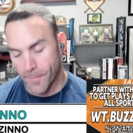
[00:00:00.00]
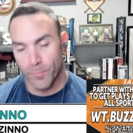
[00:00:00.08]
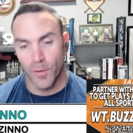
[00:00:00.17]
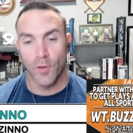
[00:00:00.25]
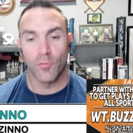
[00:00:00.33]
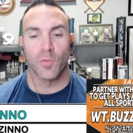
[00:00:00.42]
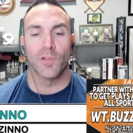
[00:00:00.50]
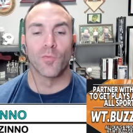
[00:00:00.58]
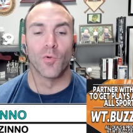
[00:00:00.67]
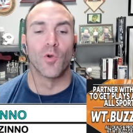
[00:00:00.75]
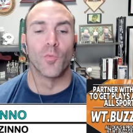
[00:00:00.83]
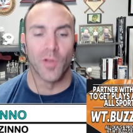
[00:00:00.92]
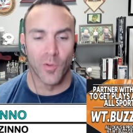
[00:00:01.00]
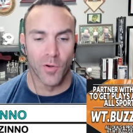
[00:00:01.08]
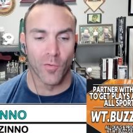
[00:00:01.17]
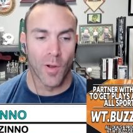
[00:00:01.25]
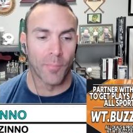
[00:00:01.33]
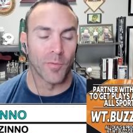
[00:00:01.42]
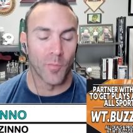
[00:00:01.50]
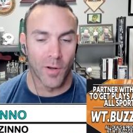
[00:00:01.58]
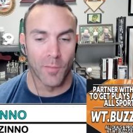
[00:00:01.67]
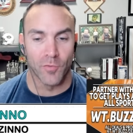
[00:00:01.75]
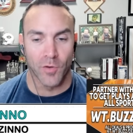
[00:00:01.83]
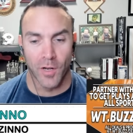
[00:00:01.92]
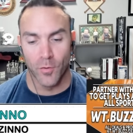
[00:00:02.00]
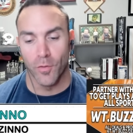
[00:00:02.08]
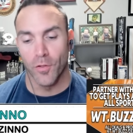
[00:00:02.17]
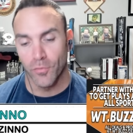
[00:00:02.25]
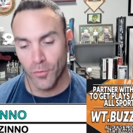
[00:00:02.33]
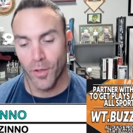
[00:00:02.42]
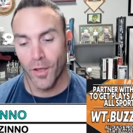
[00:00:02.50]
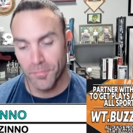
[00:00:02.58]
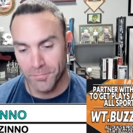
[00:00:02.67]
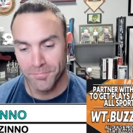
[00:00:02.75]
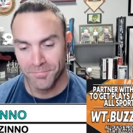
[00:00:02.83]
Yeah, it's really rude when you interrupt me when I'm trying to do this, okay?